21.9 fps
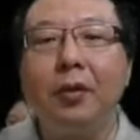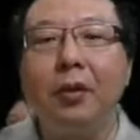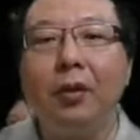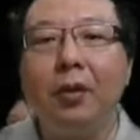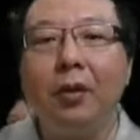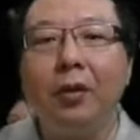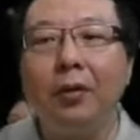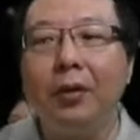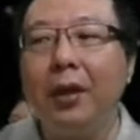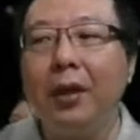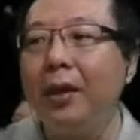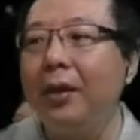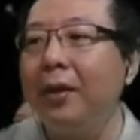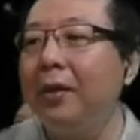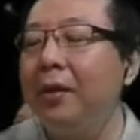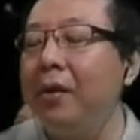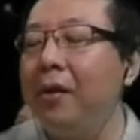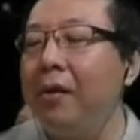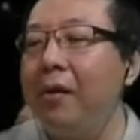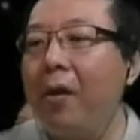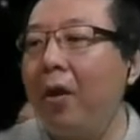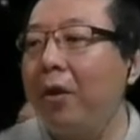Okay,
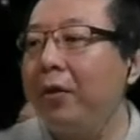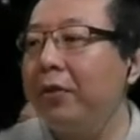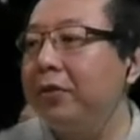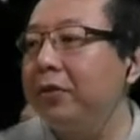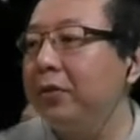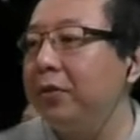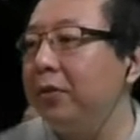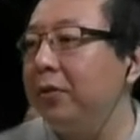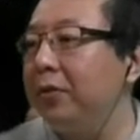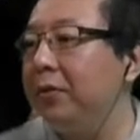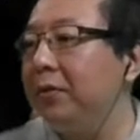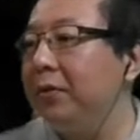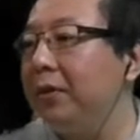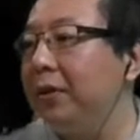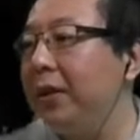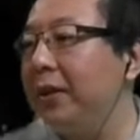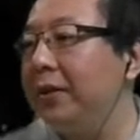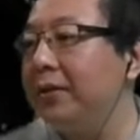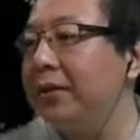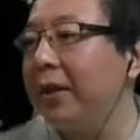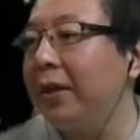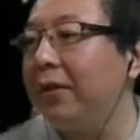so
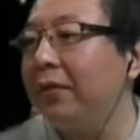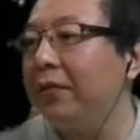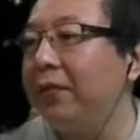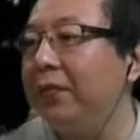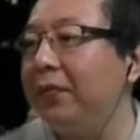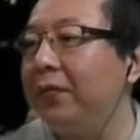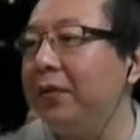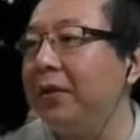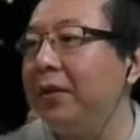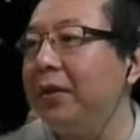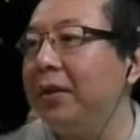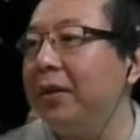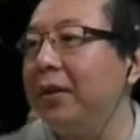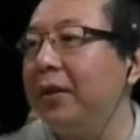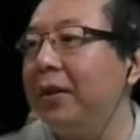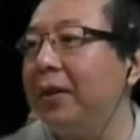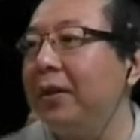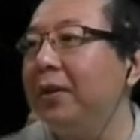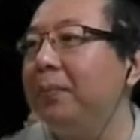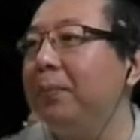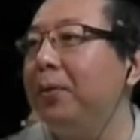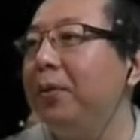let's have
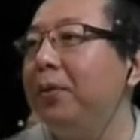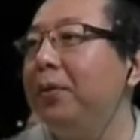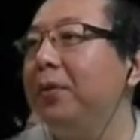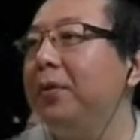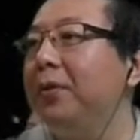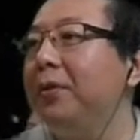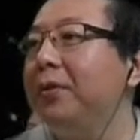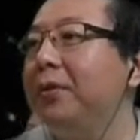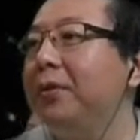another poll.